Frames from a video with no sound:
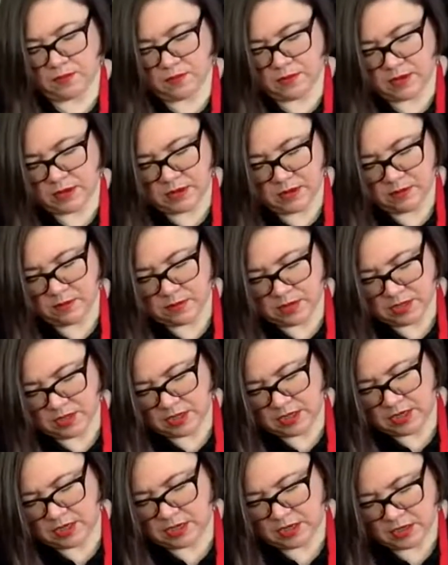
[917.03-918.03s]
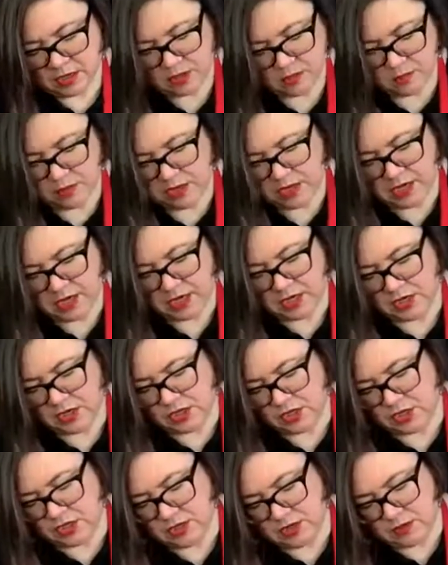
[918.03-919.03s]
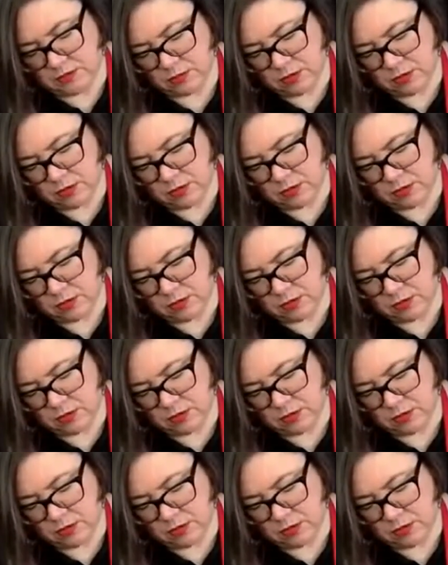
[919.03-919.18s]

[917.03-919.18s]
at the end of the page. I'm